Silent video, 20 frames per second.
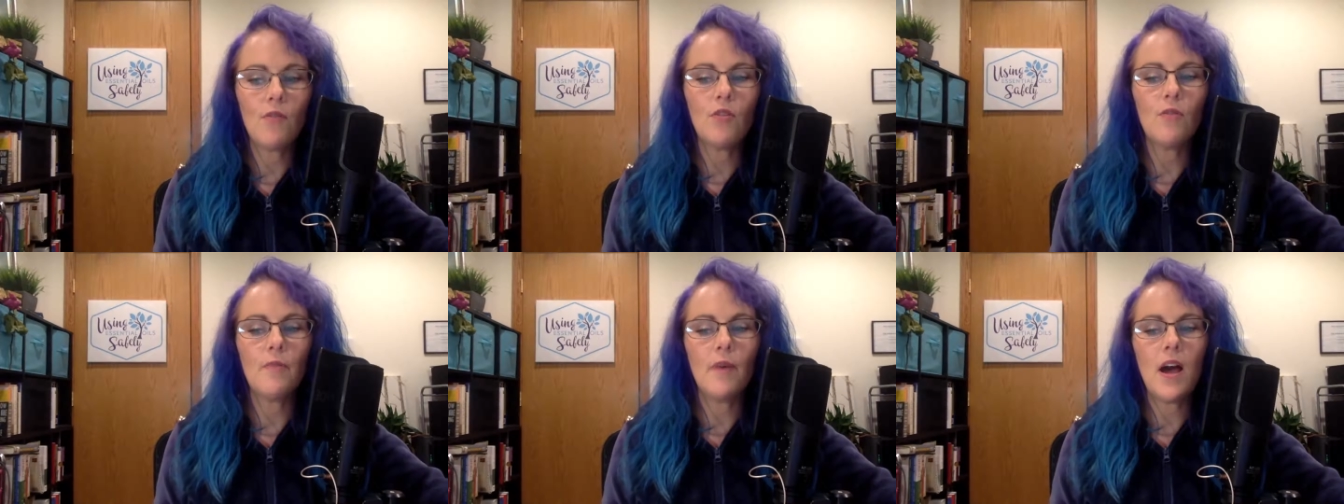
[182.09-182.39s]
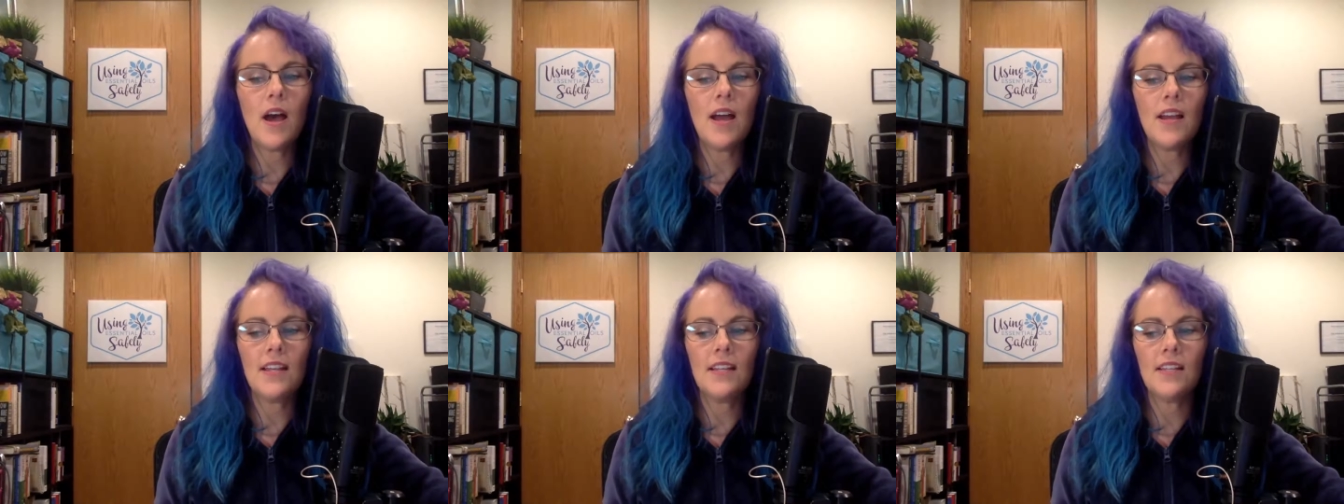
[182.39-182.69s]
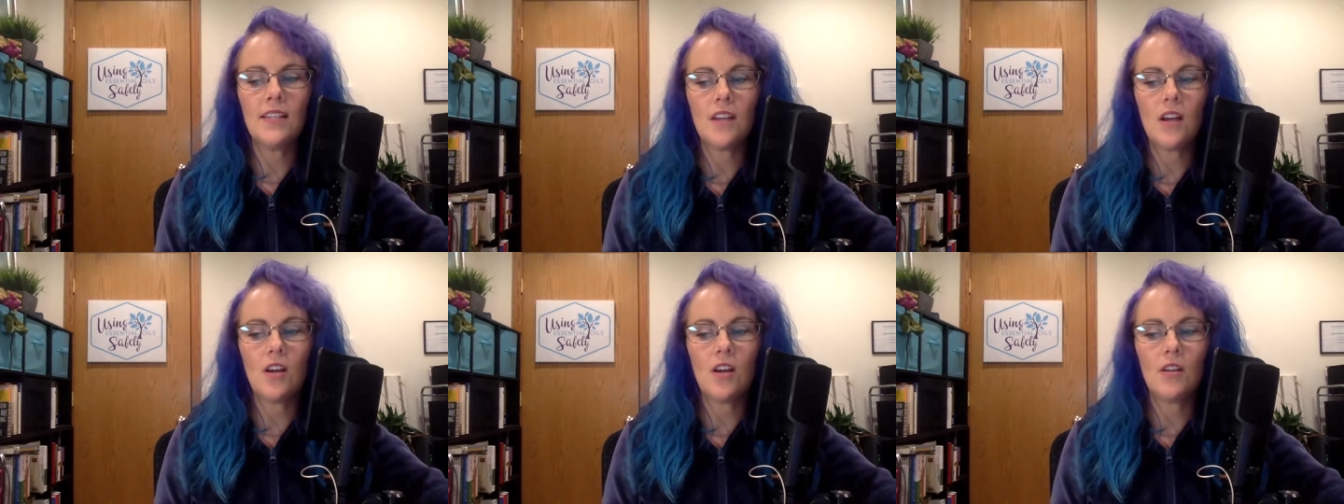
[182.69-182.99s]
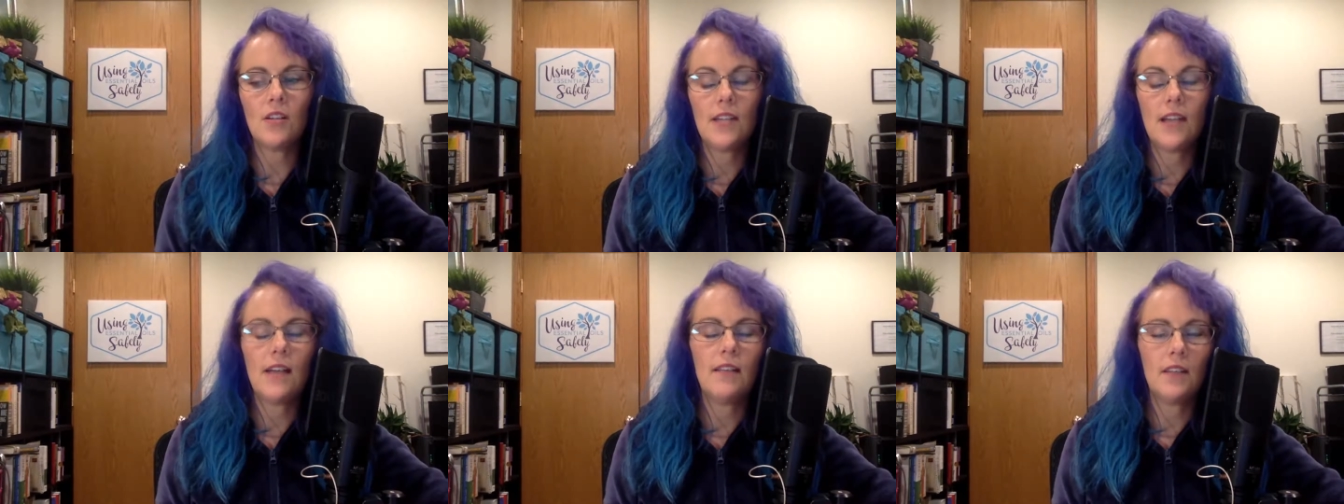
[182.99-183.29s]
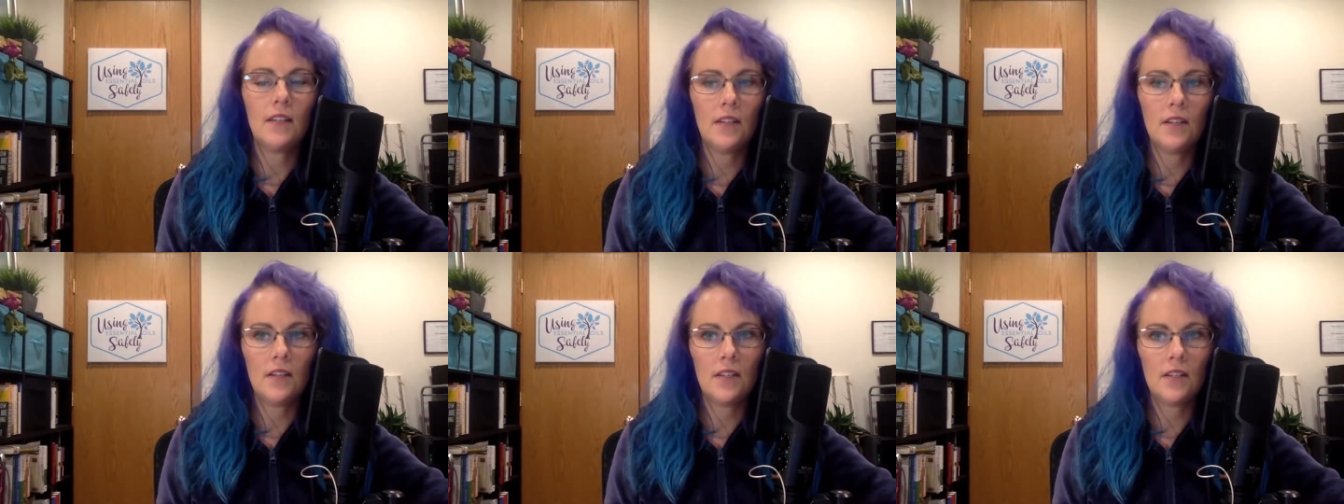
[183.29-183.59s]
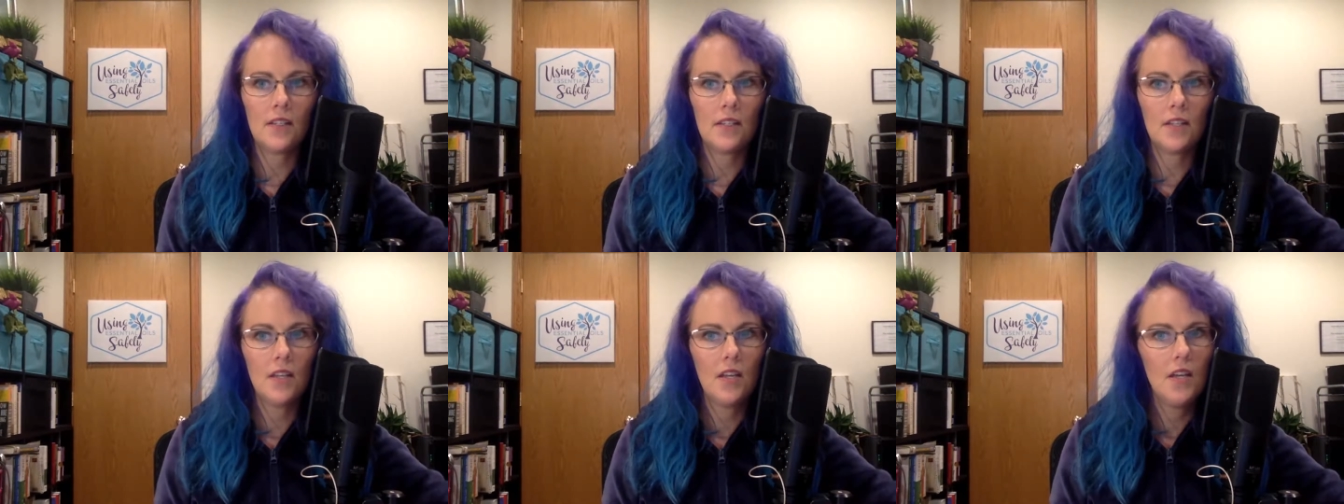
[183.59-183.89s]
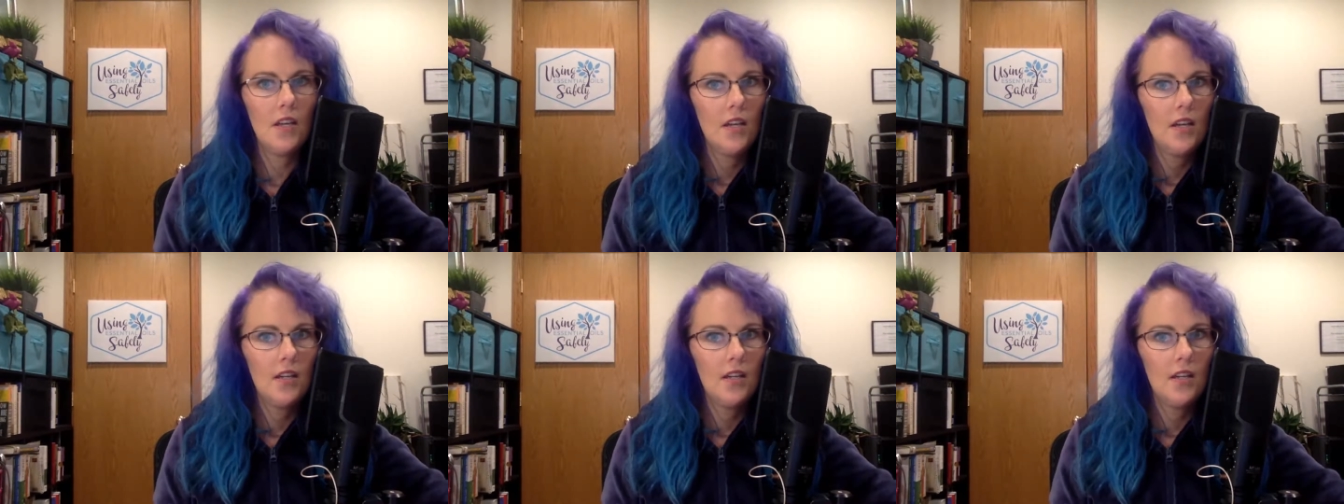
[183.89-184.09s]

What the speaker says: our bodies are telling us